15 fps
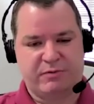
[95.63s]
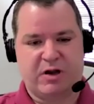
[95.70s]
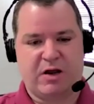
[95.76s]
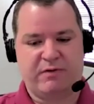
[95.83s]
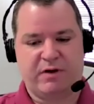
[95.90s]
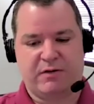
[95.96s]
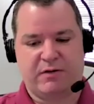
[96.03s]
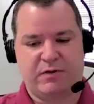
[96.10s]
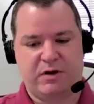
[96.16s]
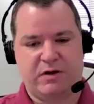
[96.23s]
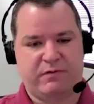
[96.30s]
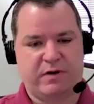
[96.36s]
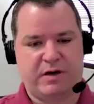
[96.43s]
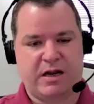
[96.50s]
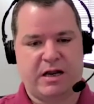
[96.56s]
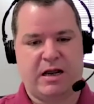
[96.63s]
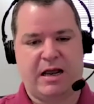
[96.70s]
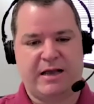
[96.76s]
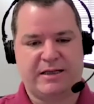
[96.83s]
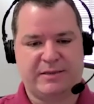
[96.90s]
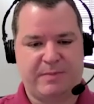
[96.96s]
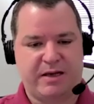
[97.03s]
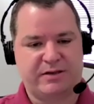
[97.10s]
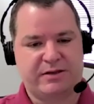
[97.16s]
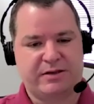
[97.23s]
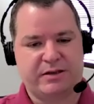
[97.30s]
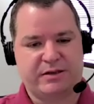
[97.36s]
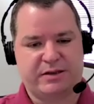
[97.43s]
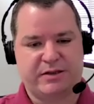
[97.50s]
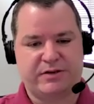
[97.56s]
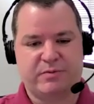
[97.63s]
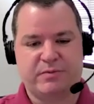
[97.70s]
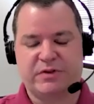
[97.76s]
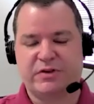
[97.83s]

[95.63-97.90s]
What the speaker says: We're covering a few different aspects of the system.